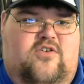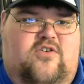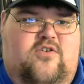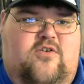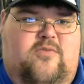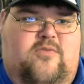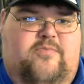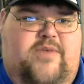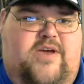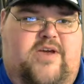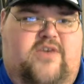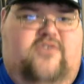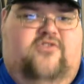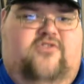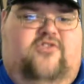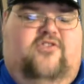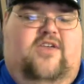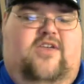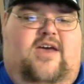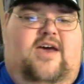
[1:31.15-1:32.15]
your
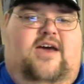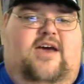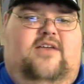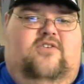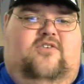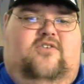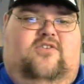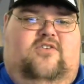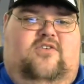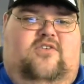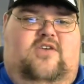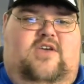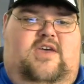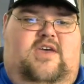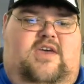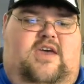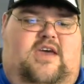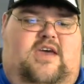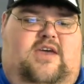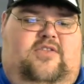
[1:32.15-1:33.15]
base stats
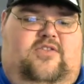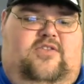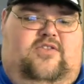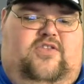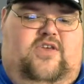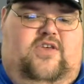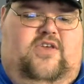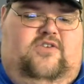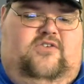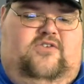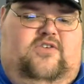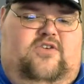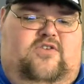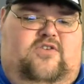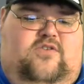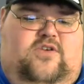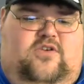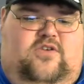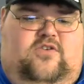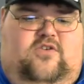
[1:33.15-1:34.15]
and the things that
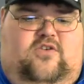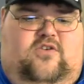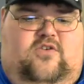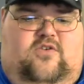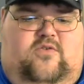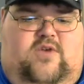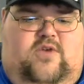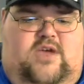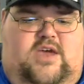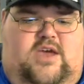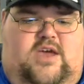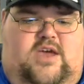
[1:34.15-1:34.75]
you can do.